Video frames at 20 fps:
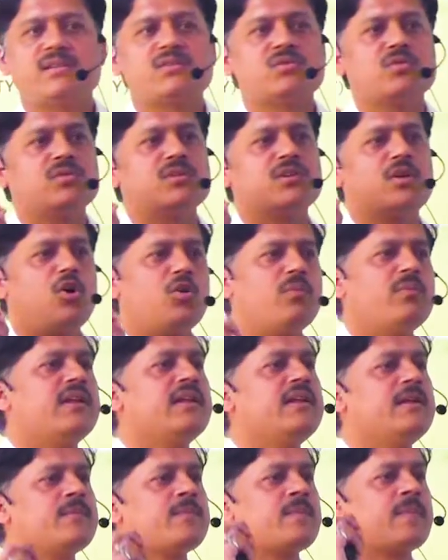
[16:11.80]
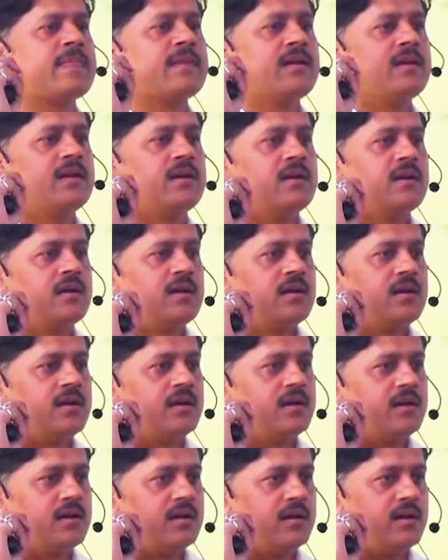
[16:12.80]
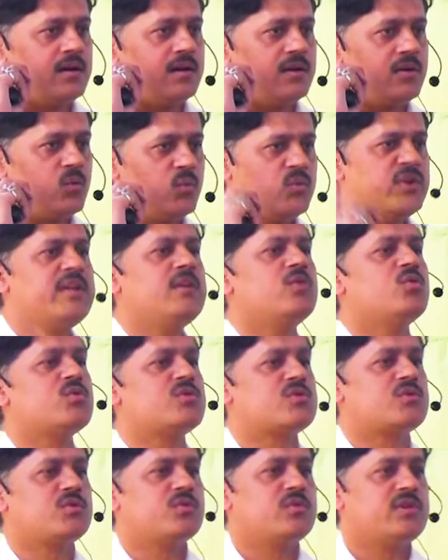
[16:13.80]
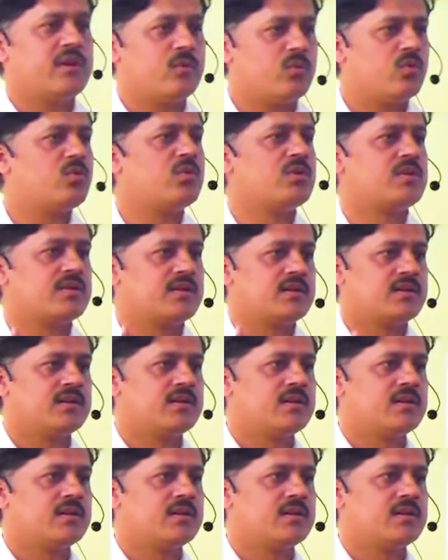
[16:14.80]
So normally, we used to devote